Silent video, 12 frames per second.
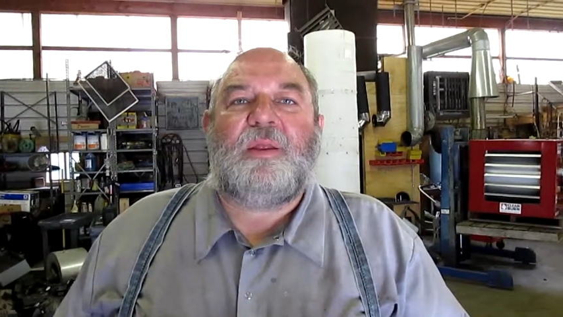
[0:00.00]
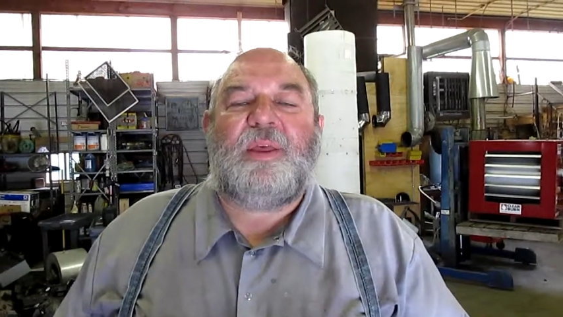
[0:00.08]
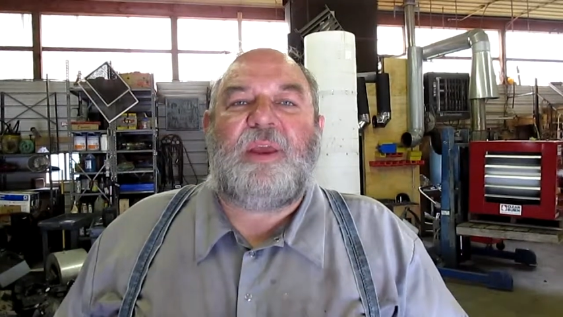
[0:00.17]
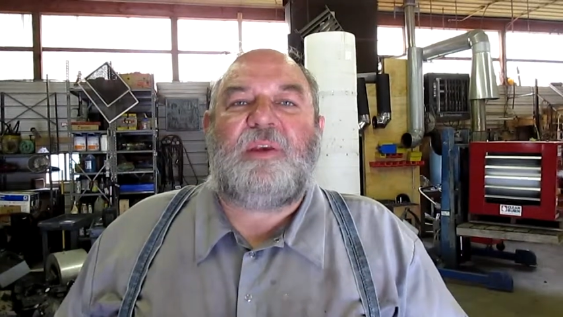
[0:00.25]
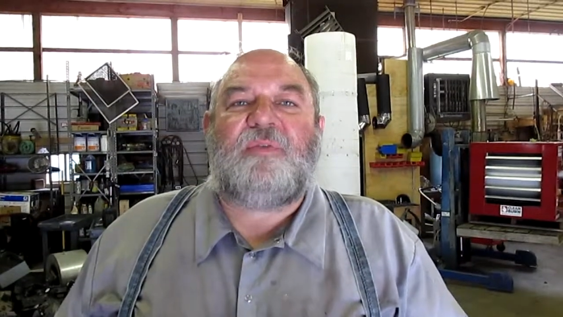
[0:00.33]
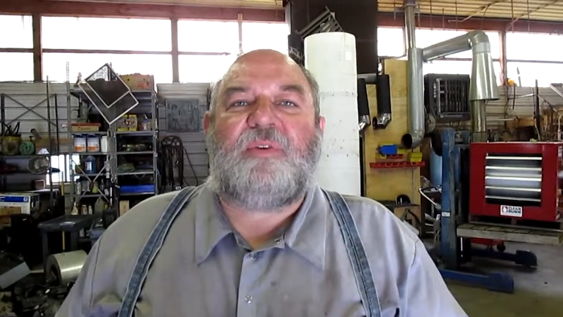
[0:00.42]

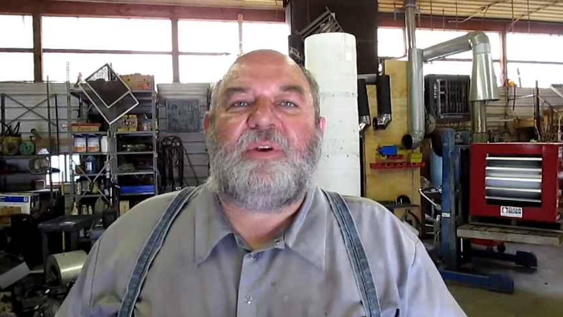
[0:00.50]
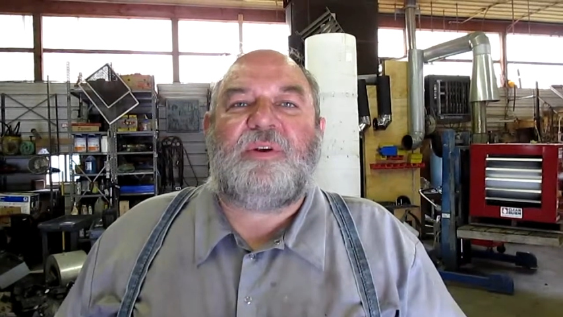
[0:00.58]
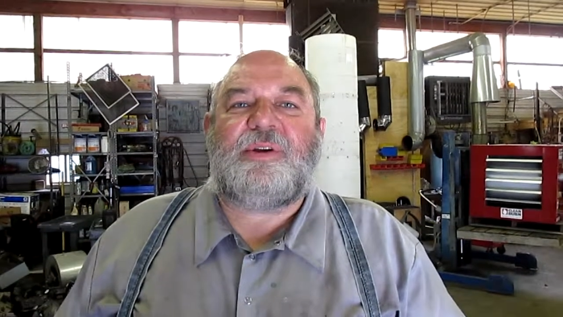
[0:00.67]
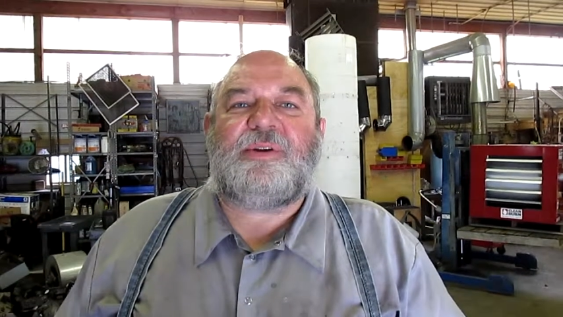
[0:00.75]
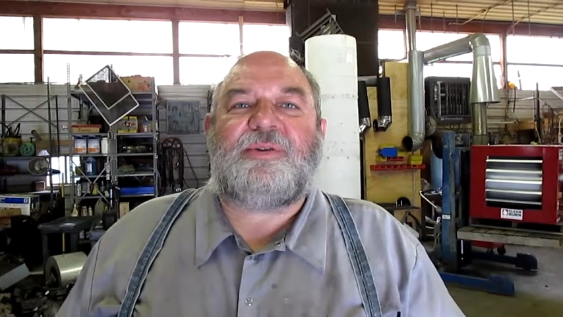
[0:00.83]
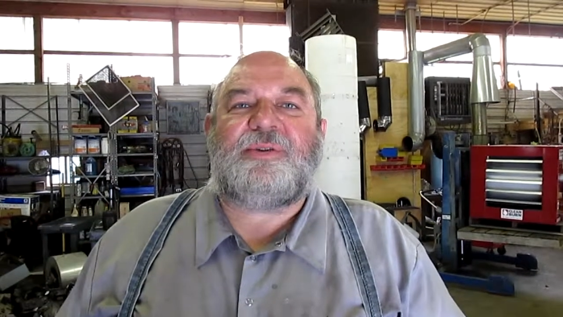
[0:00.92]
Thanks for
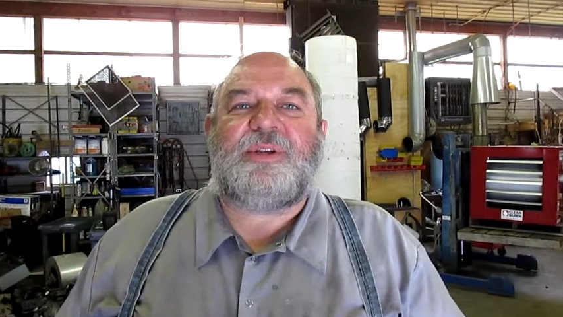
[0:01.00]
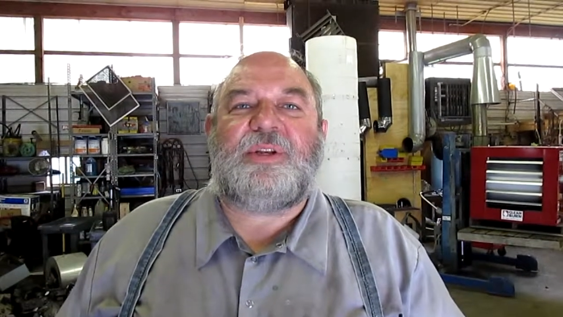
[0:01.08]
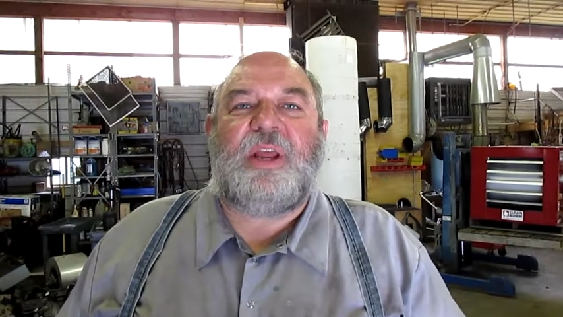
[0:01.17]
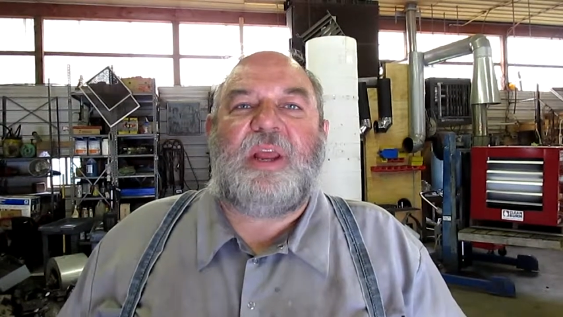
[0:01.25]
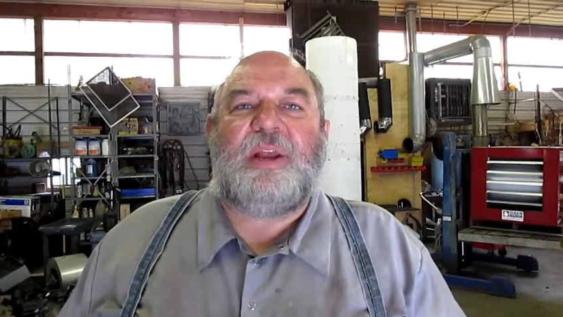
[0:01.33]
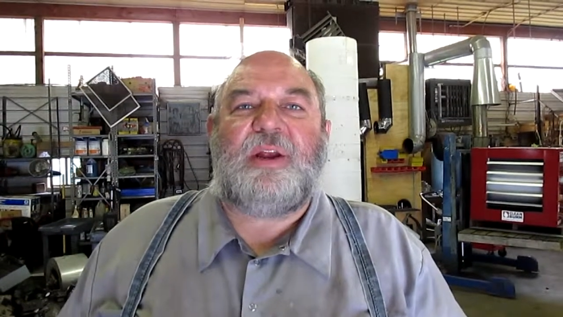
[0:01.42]
your interest
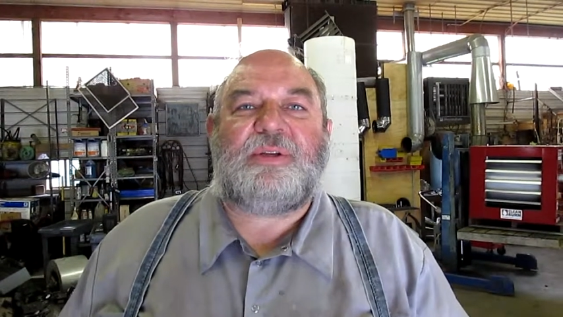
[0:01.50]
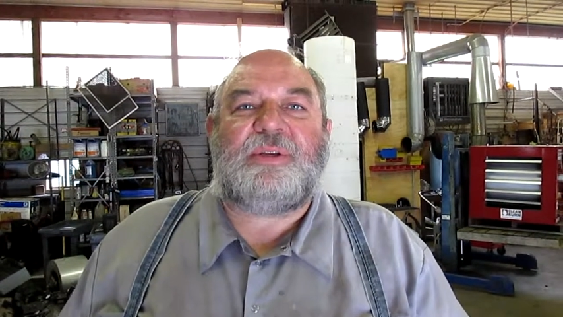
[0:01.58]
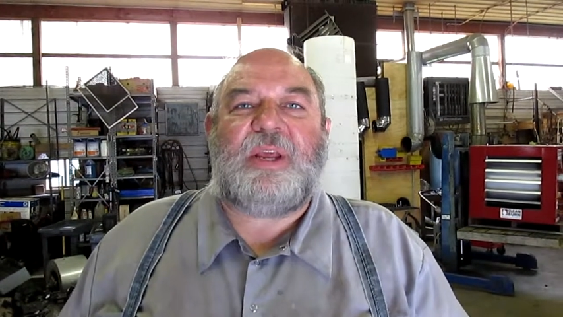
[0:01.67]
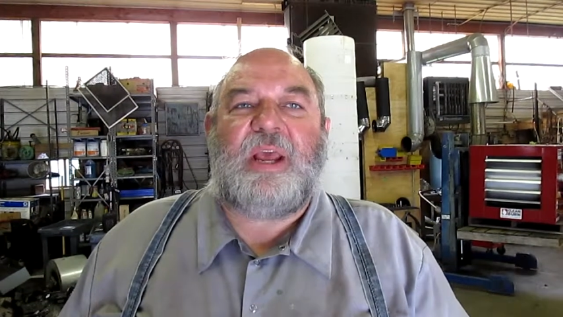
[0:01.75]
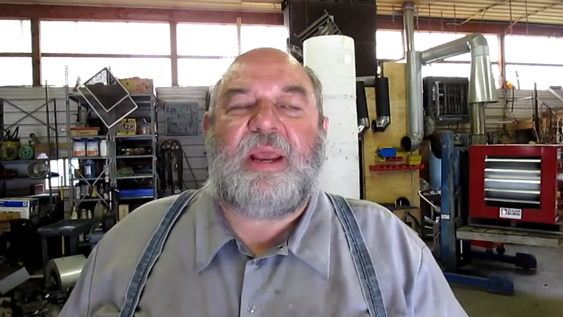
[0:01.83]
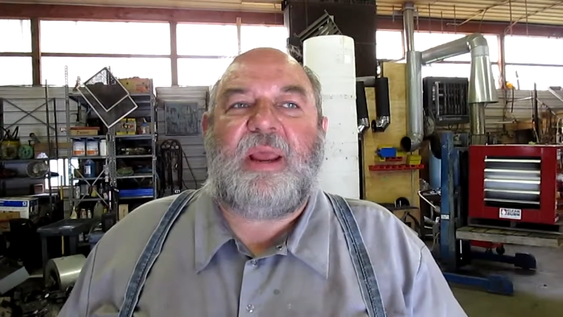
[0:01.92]
today in our
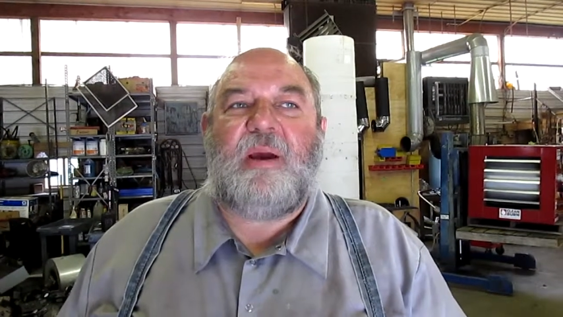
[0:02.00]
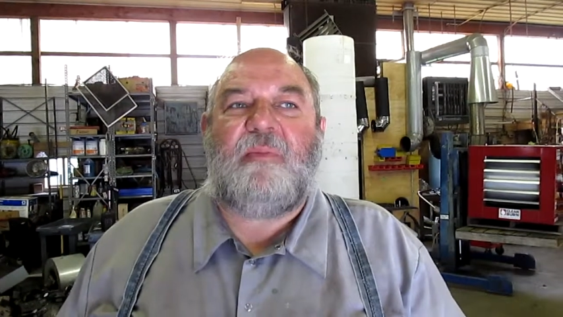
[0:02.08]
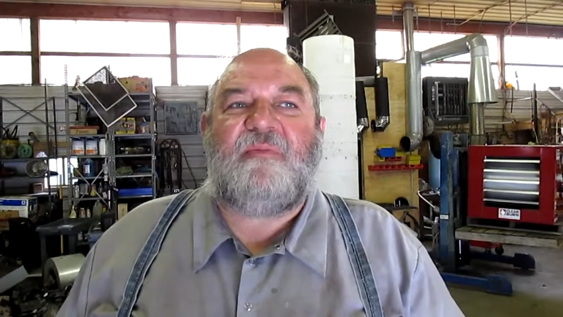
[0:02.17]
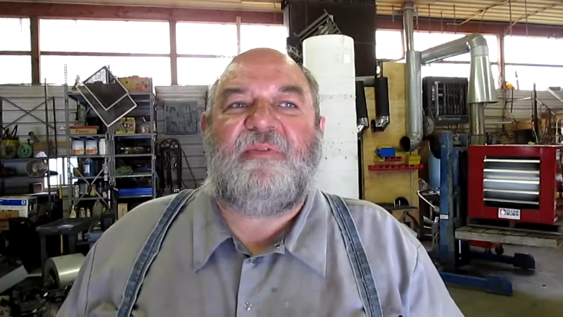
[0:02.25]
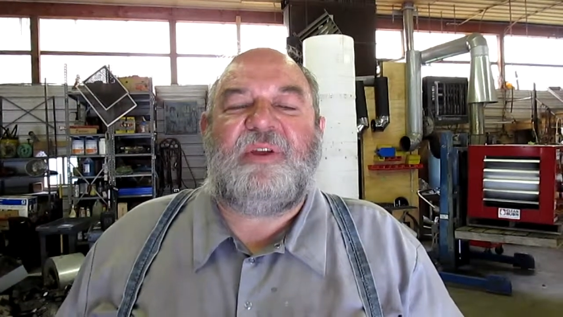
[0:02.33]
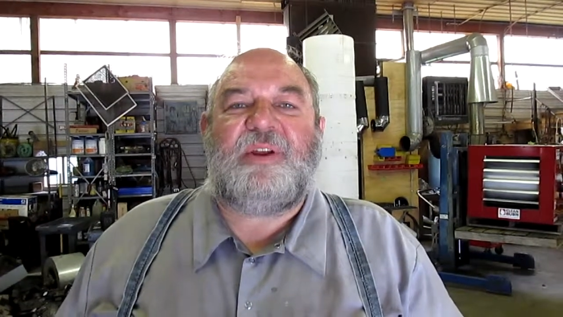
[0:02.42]
Tech
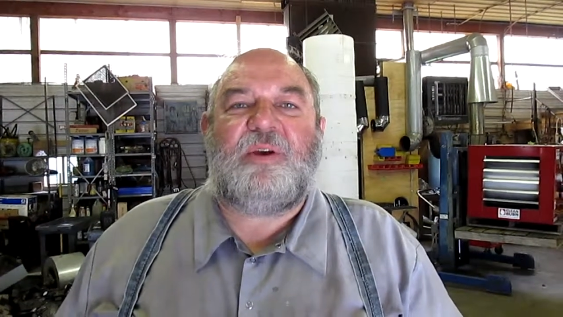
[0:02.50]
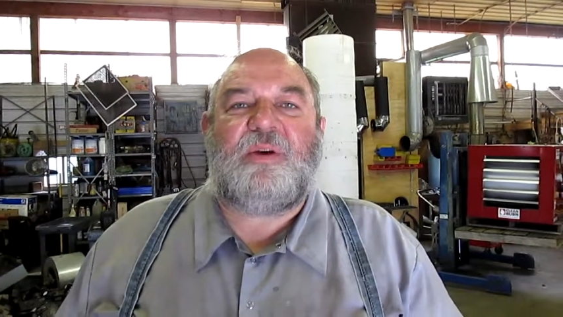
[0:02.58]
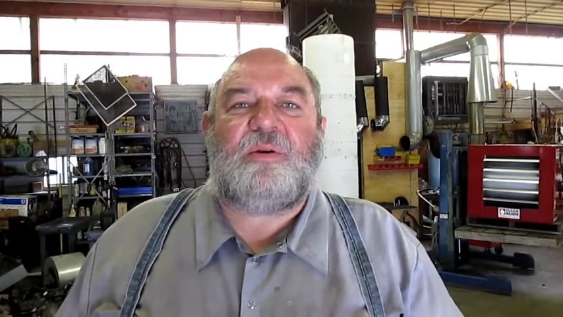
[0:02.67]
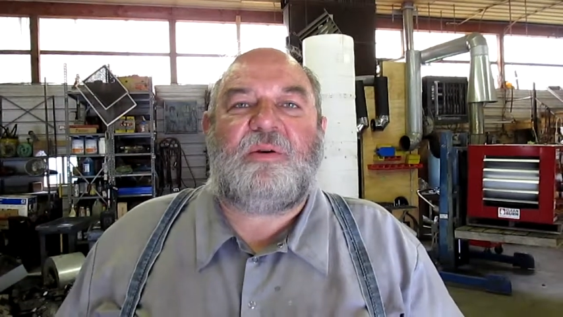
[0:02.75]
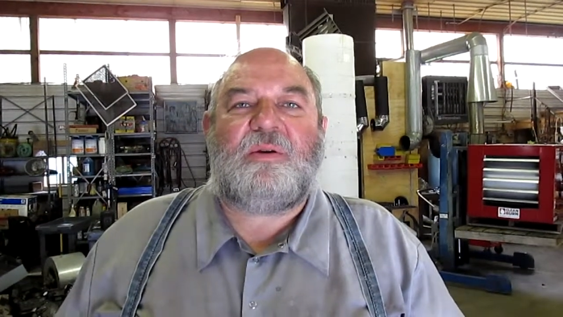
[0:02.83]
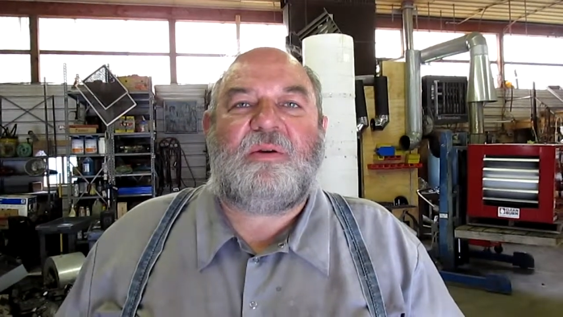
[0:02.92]
Help
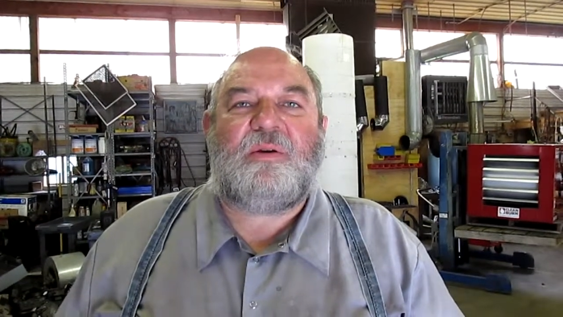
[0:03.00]
video.